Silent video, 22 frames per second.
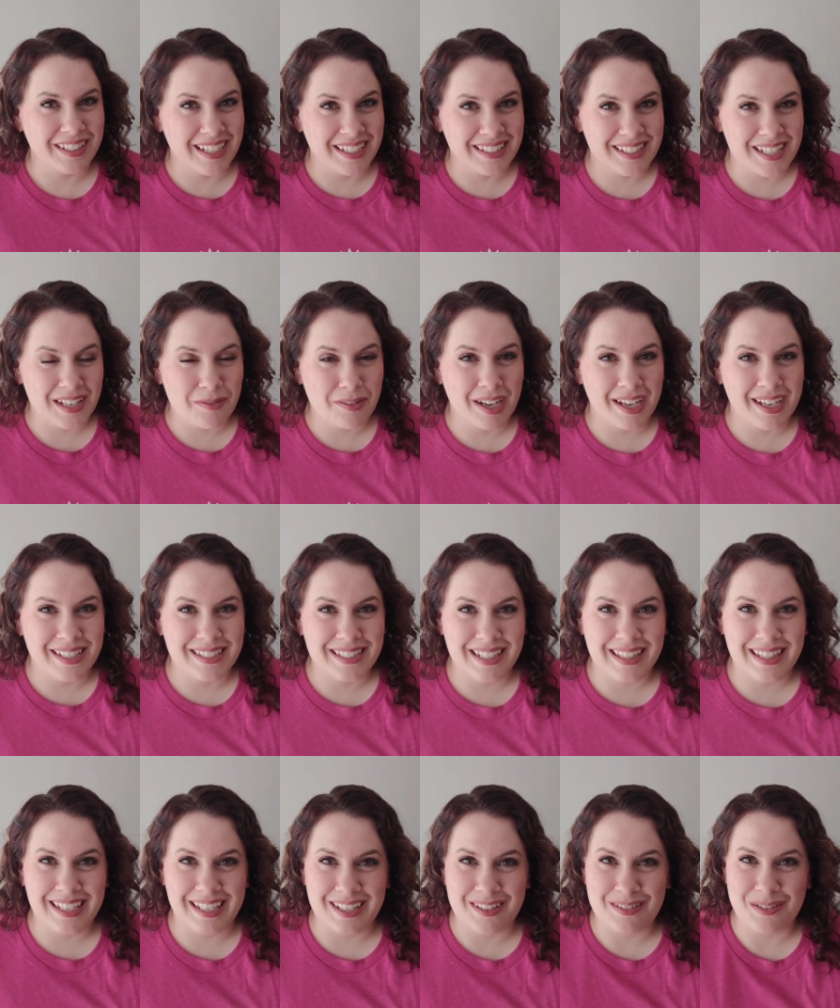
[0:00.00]
next time guys,
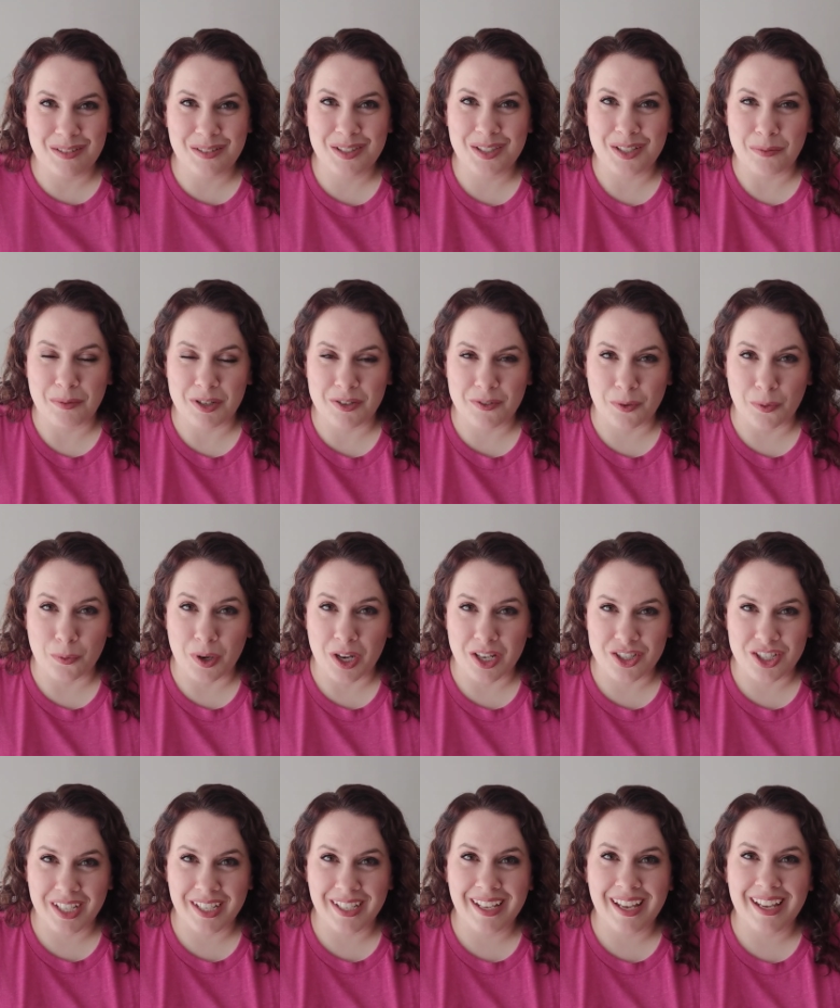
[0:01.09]
thank you so much for
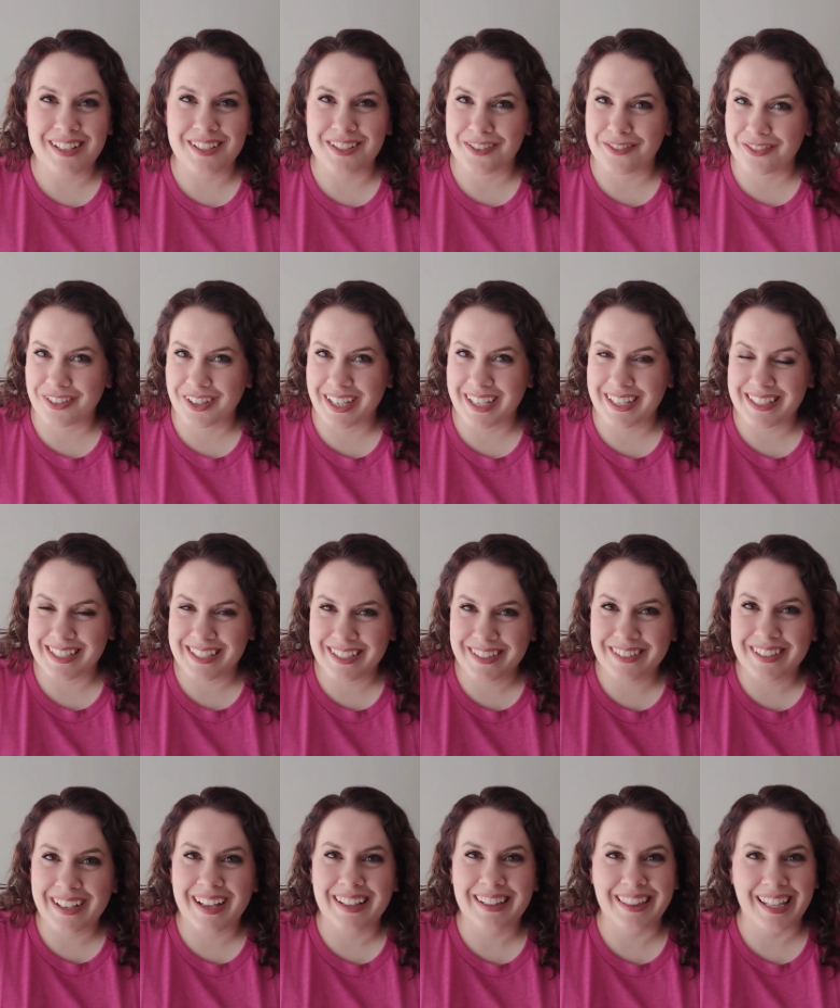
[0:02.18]
watching and don't forget
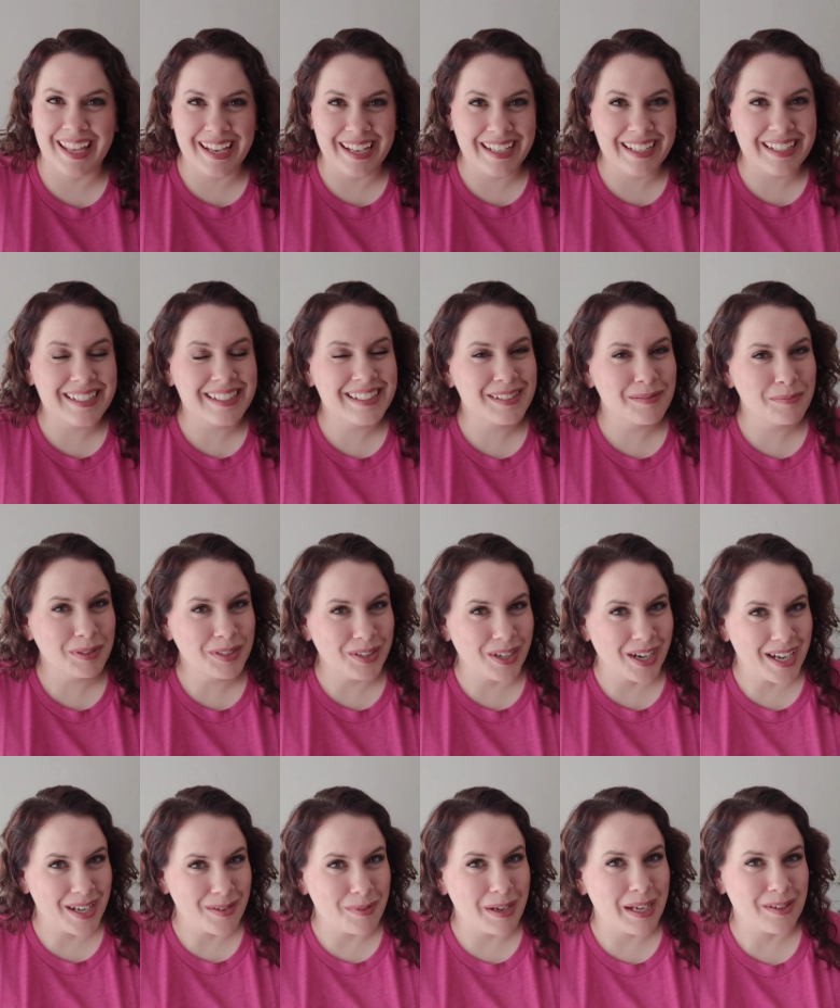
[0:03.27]
to like,
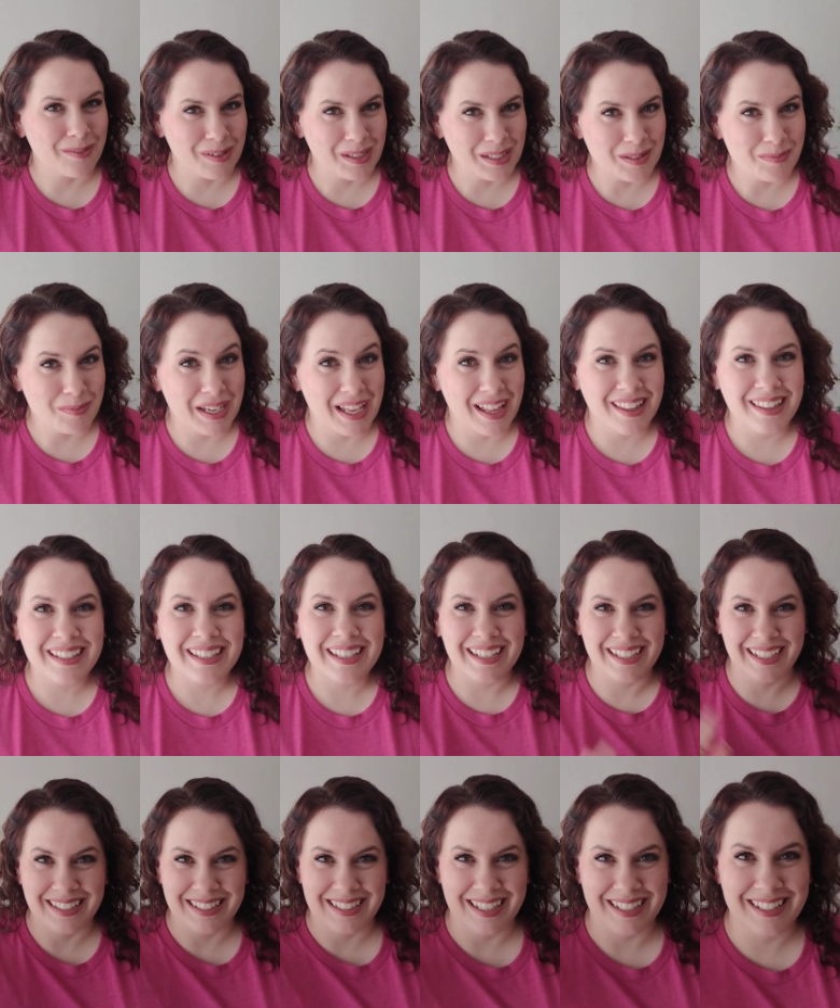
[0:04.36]
subscribe, and ring the bell.
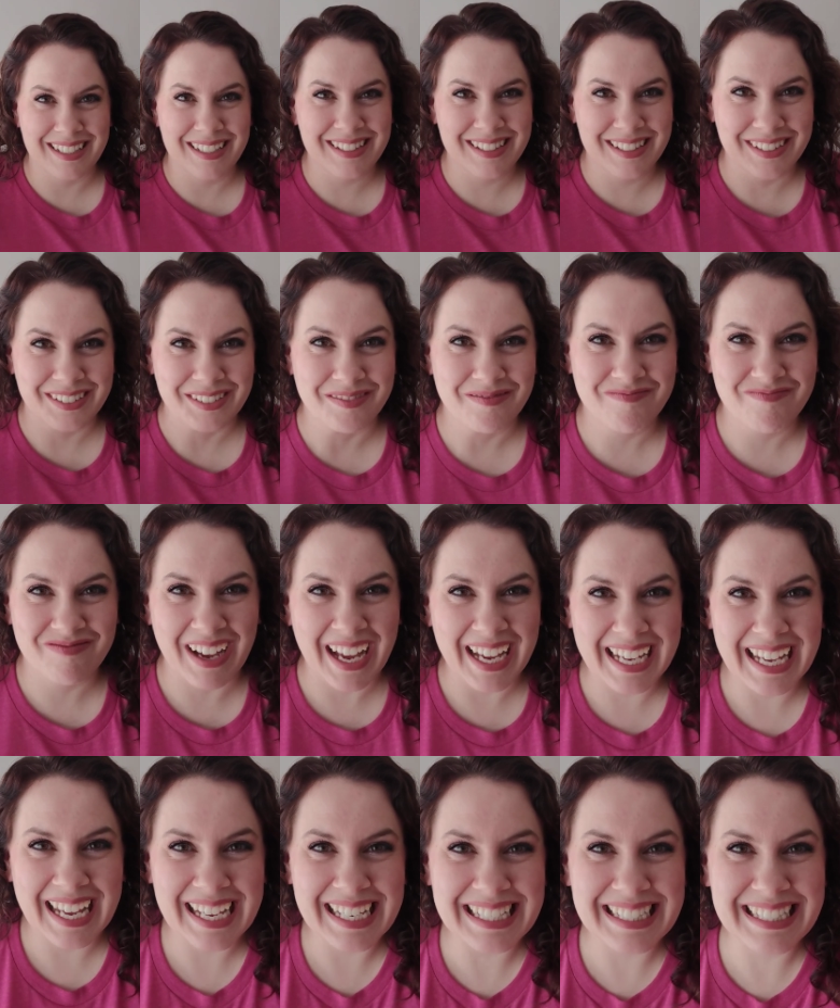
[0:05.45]
And I'll talk to you soon. Bye
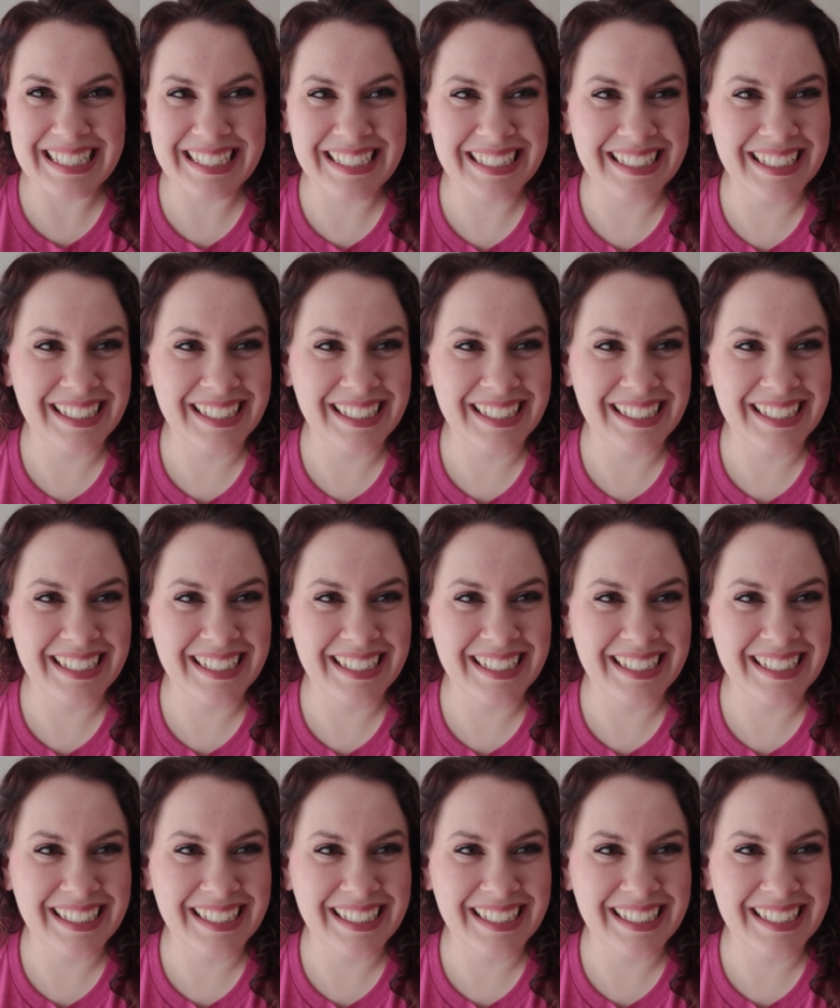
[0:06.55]
guys!